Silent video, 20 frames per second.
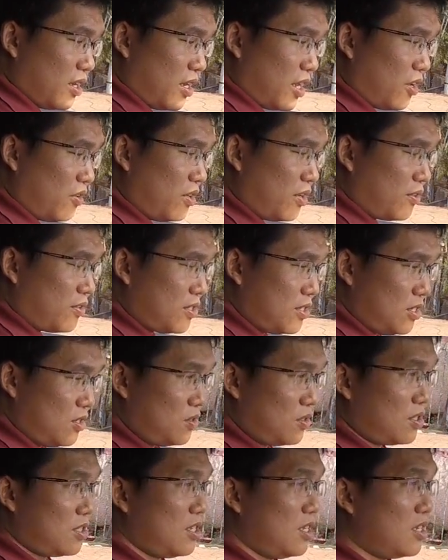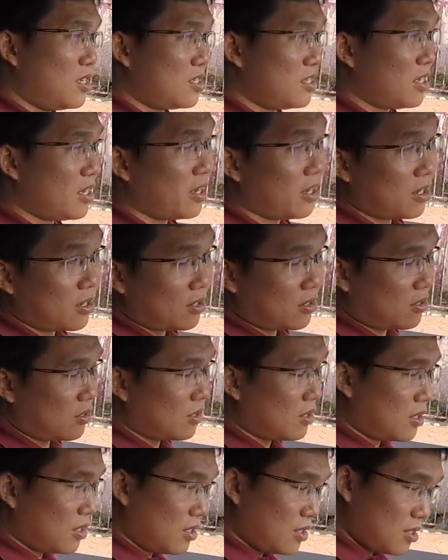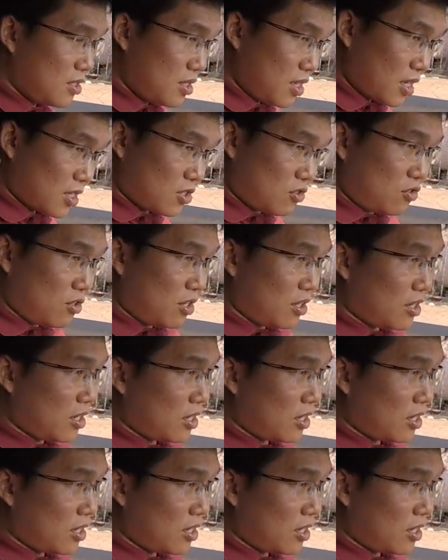now you see the CX-3.